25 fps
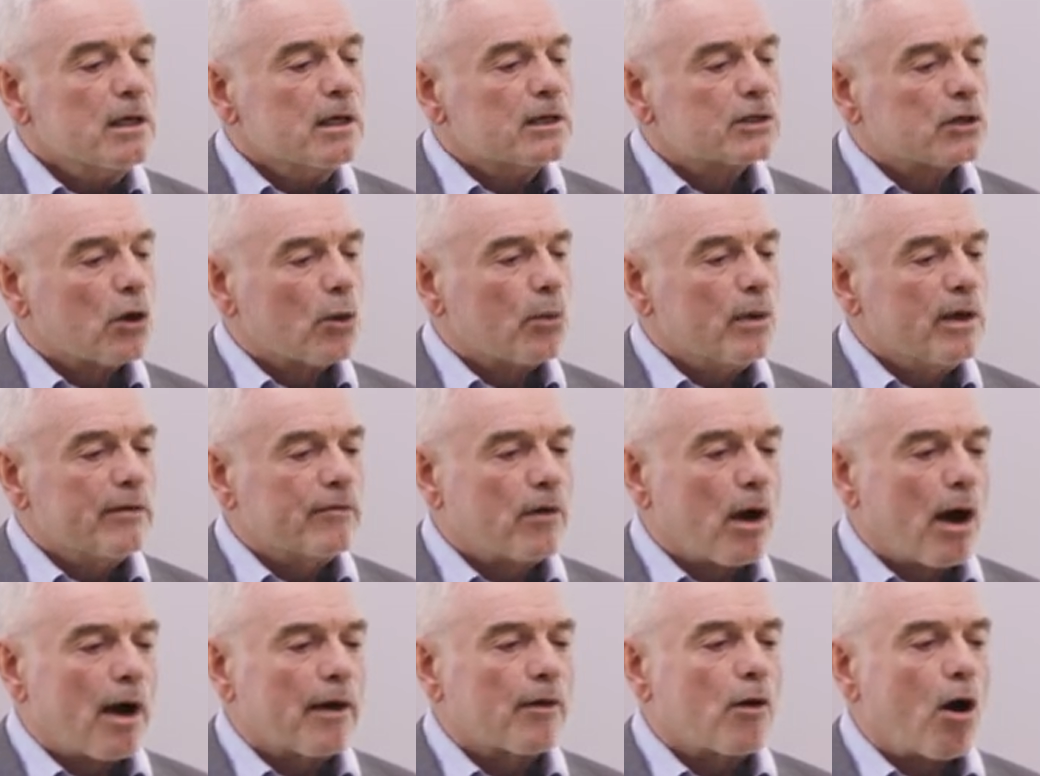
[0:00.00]
So we've
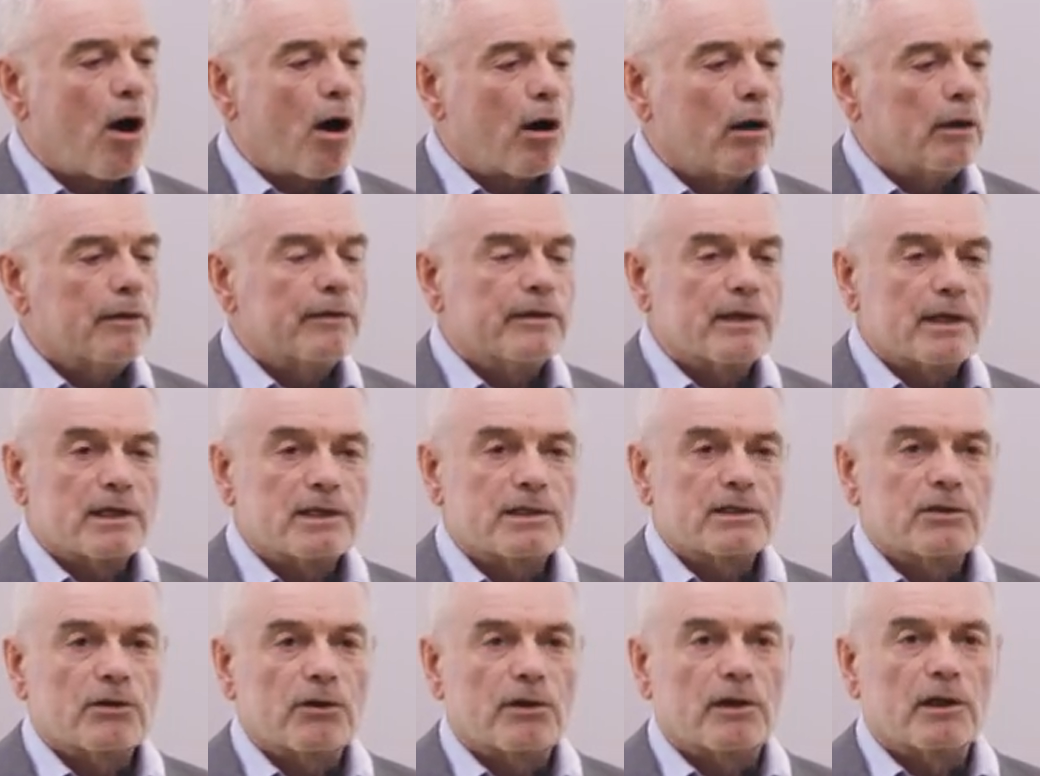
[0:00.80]
got all the
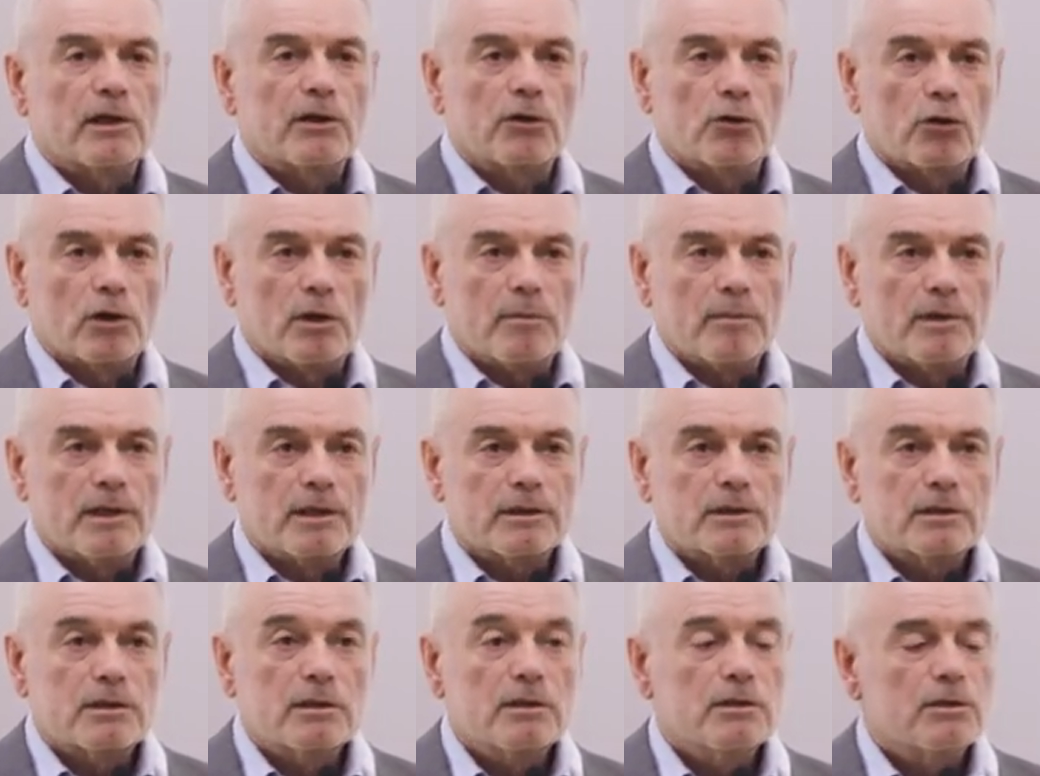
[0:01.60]
necessary
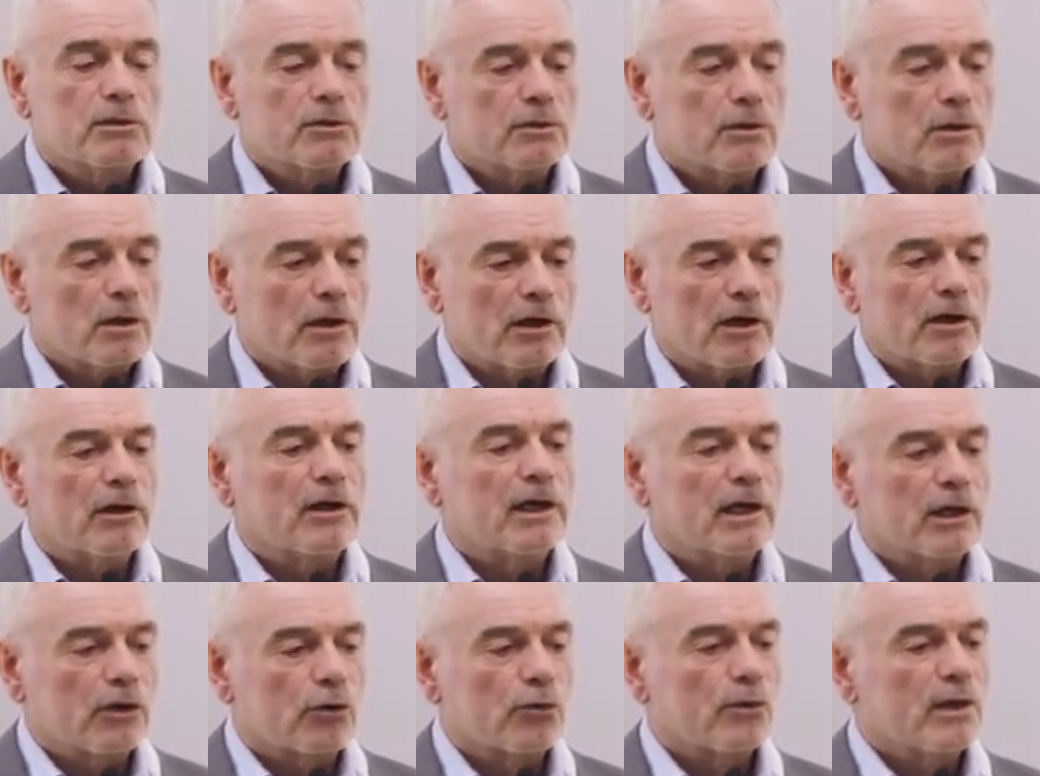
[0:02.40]
ingredients
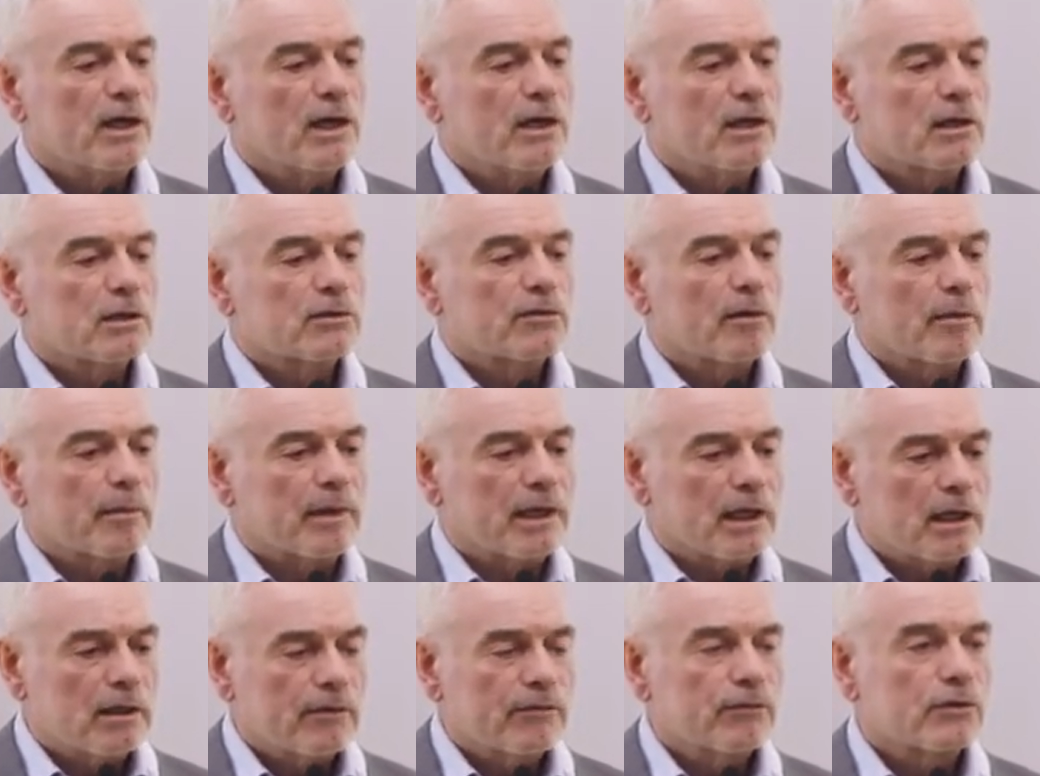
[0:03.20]
from
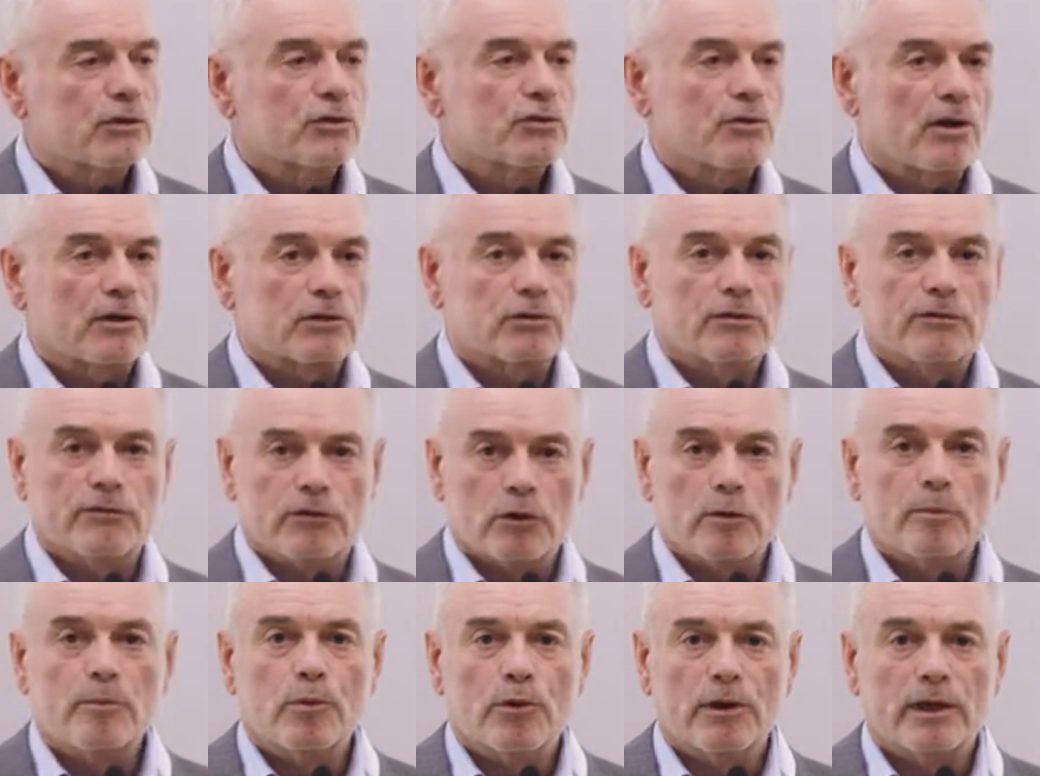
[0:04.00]
an infrastructure
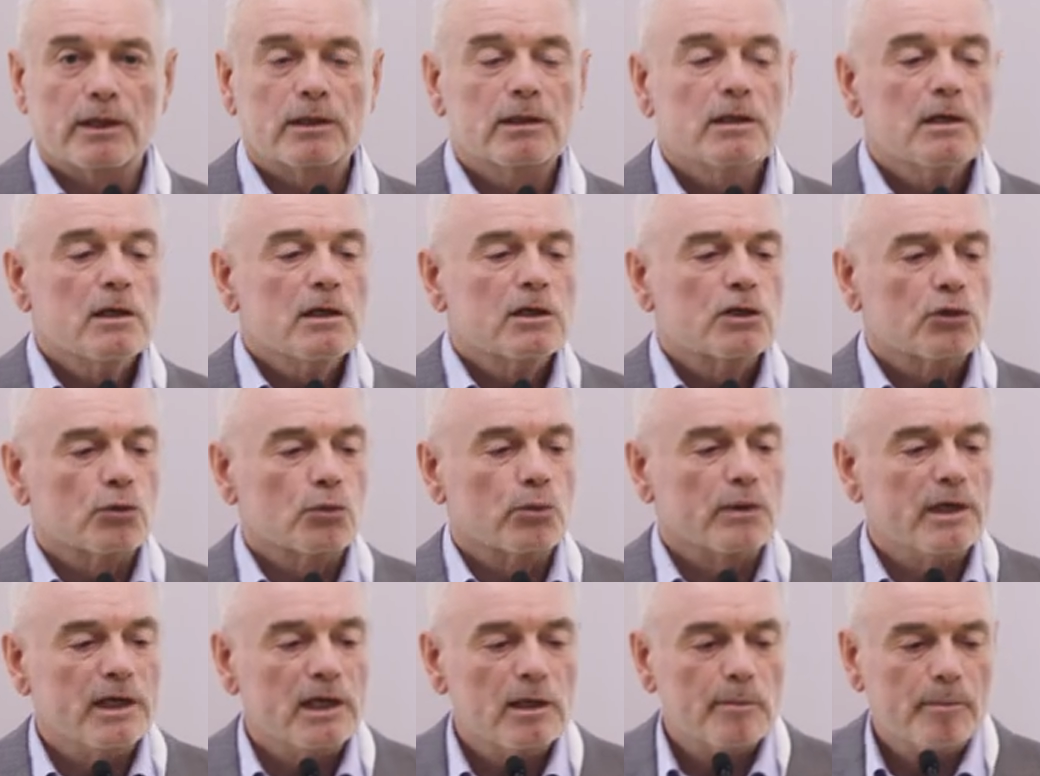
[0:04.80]
viewpoint to
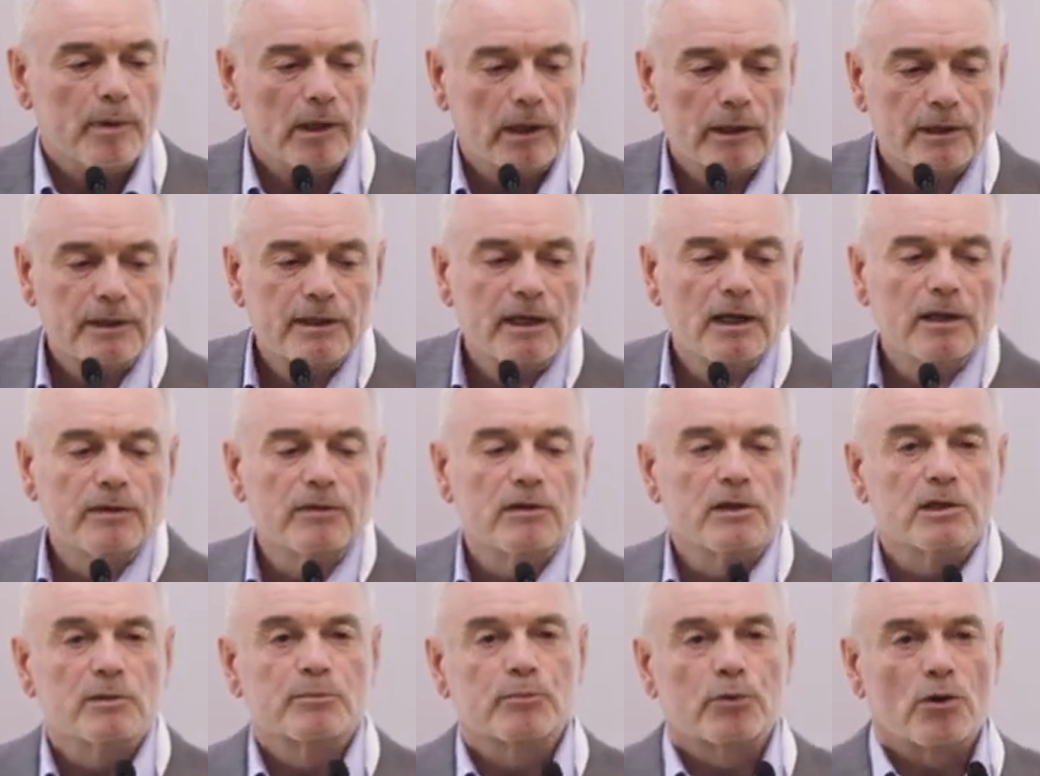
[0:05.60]

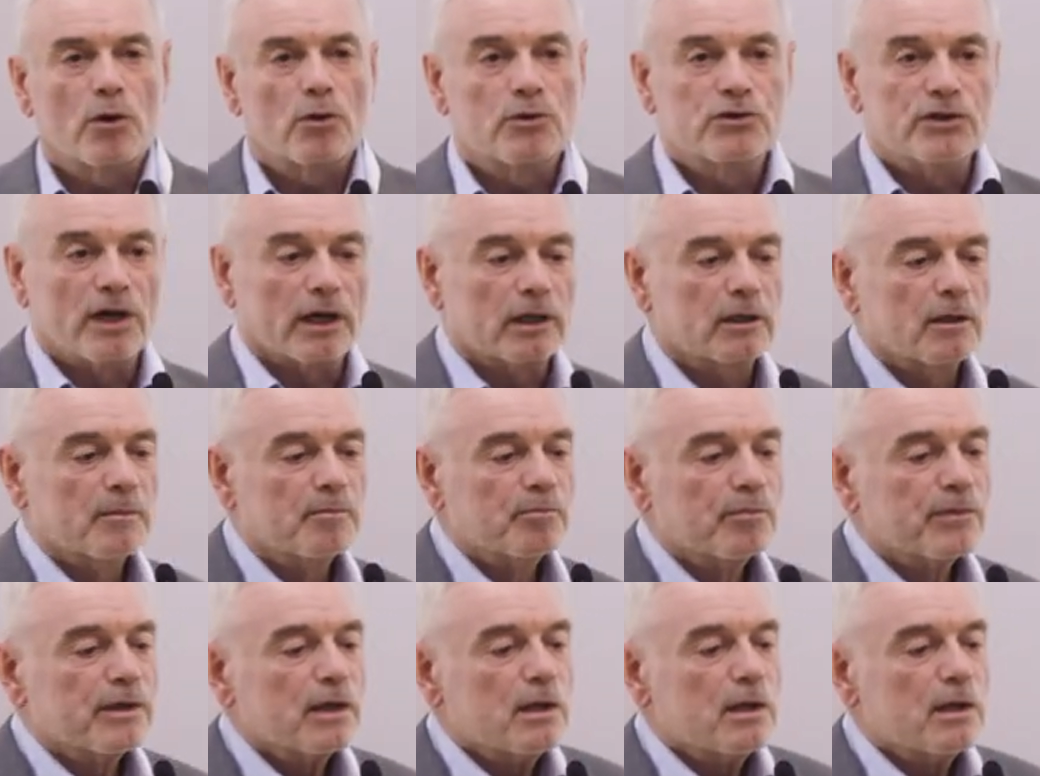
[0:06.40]
rehabilitate this project.